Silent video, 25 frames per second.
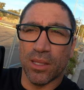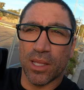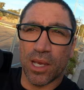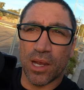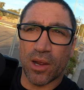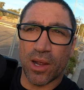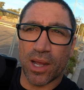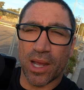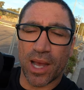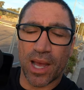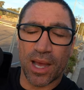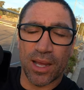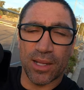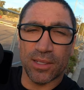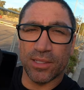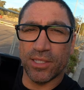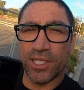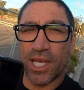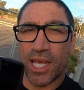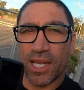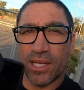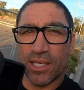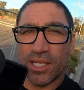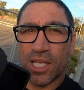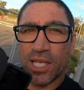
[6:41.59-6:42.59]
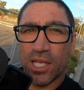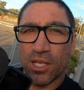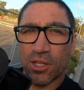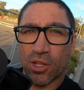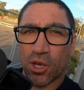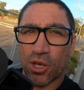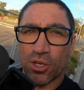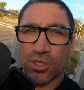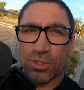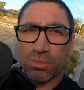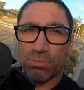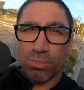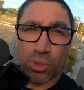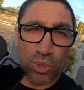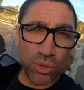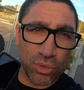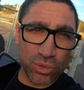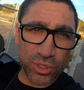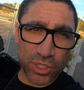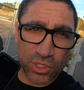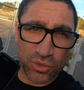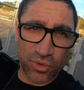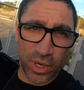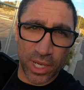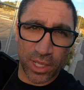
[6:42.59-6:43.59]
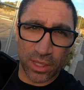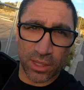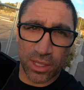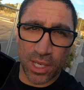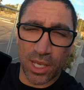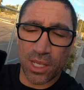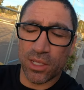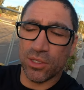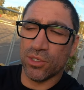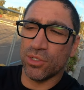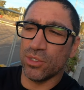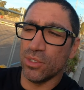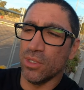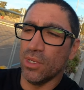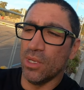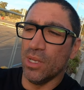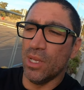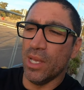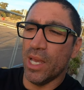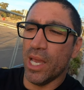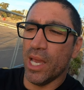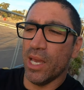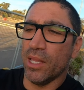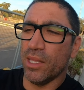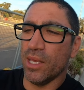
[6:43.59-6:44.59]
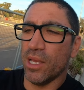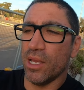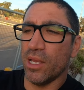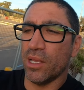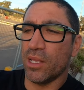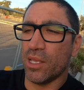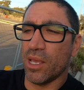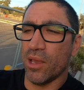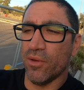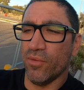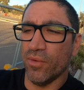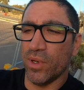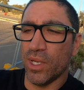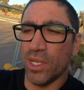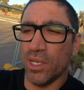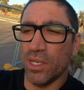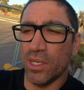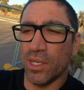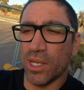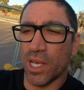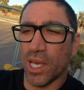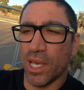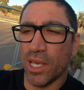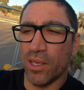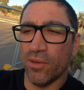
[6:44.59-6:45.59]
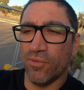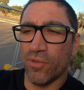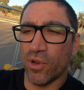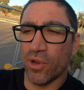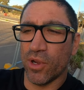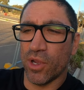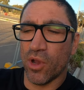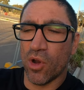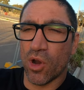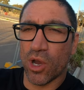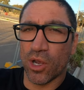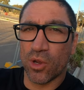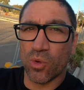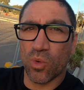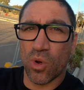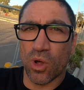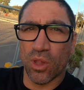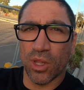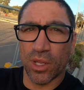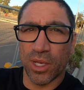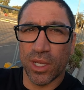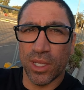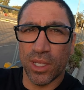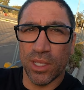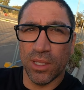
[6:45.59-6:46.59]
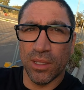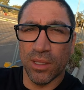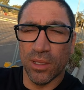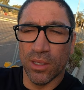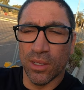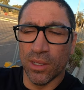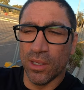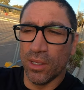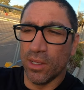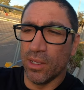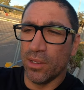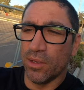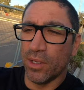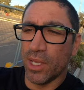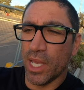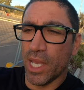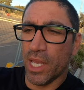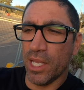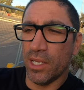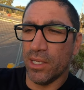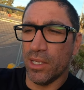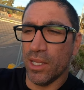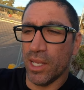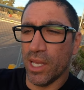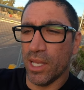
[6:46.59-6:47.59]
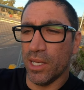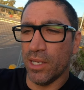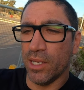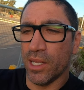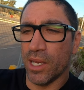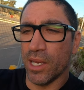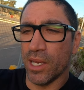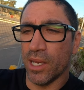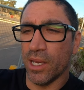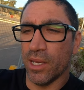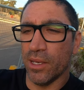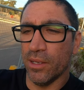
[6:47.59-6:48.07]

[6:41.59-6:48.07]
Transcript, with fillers: They are 10 kilos pull strength each, and they are covered in a very high quality heat and